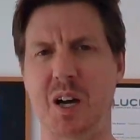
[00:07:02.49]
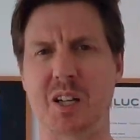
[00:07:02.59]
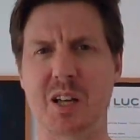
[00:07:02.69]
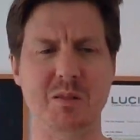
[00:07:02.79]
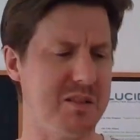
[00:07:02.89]

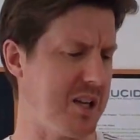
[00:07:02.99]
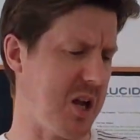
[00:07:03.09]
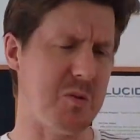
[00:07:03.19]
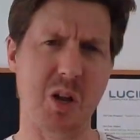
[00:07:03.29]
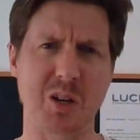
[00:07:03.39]
I
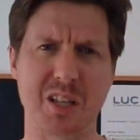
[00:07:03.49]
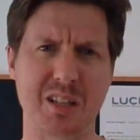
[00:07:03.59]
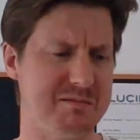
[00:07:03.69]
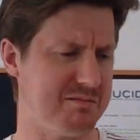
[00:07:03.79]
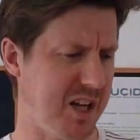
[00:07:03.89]
don't
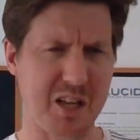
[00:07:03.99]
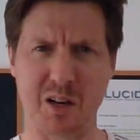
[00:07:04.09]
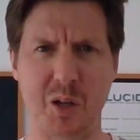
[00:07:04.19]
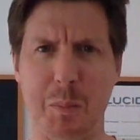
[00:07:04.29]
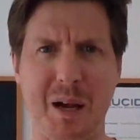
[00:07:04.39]
like
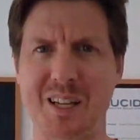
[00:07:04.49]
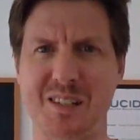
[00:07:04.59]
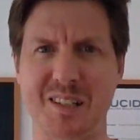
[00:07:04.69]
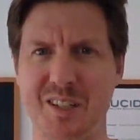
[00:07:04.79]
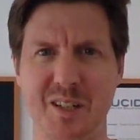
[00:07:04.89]
the
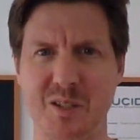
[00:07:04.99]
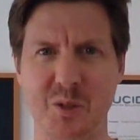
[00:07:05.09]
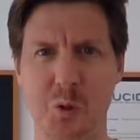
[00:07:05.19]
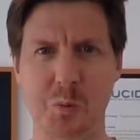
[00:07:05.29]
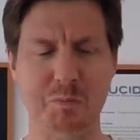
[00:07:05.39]
plastic on it at
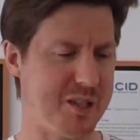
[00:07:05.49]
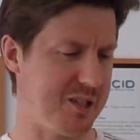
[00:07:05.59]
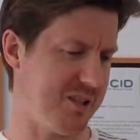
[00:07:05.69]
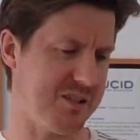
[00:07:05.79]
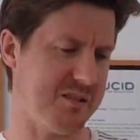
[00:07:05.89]
all,
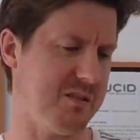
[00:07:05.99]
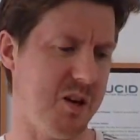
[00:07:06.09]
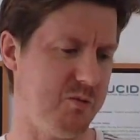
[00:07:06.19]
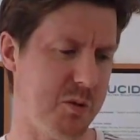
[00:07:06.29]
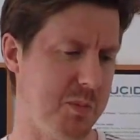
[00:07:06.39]
because
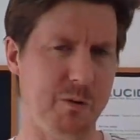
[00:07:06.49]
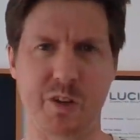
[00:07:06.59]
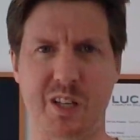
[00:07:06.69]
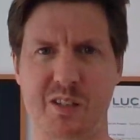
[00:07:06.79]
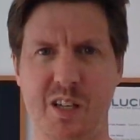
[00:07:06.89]
I run my
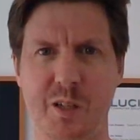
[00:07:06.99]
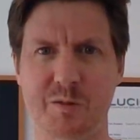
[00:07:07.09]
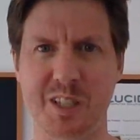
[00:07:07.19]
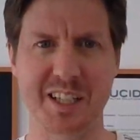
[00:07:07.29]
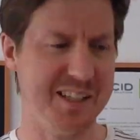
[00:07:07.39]
fingers
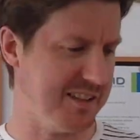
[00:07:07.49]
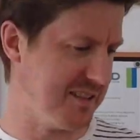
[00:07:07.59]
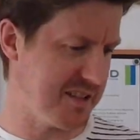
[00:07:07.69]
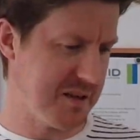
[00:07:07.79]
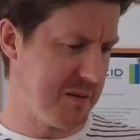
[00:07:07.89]
over it
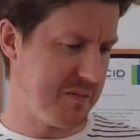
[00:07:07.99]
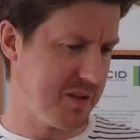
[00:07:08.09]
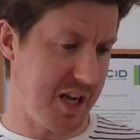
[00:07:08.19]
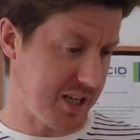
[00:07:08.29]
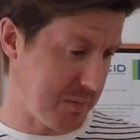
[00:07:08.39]
and
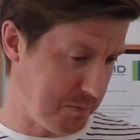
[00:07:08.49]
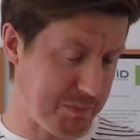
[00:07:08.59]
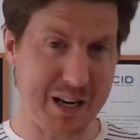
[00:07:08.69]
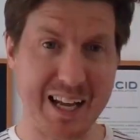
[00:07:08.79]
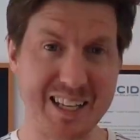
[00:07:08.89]
I can
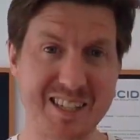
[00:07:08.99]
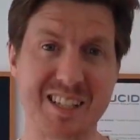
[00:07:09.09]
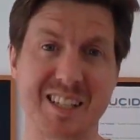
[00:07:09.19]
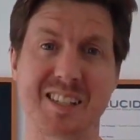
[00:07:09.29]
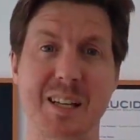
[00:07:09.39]

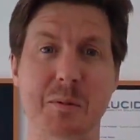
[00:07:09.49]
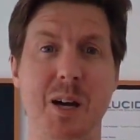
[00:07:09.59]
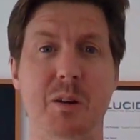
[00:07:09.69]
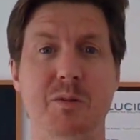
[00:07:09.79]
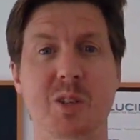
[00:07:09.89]
blatantly see
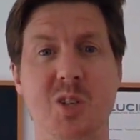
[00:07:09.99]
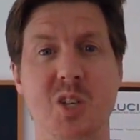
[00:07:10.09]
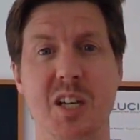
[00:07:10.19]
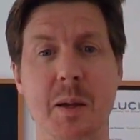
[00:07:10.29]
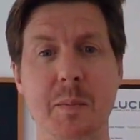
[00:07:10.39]
where I've
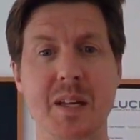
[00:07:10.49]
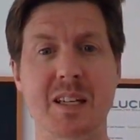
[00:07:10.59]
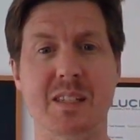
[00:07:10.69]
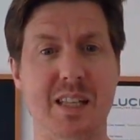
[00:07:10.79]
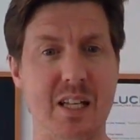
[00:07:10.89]
touched it.
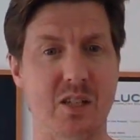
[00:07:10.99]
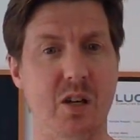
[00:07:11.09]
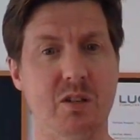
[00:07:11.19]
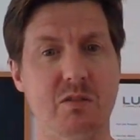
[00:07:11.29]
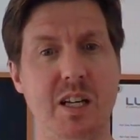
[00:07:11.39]
So that's
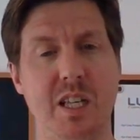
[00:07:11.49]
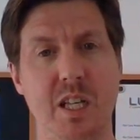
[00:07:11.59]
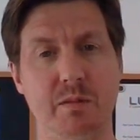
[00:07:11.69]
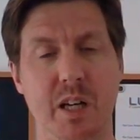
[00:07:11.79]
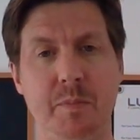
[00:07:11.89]
not great
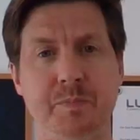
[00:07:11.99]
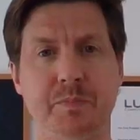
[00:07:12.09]
either.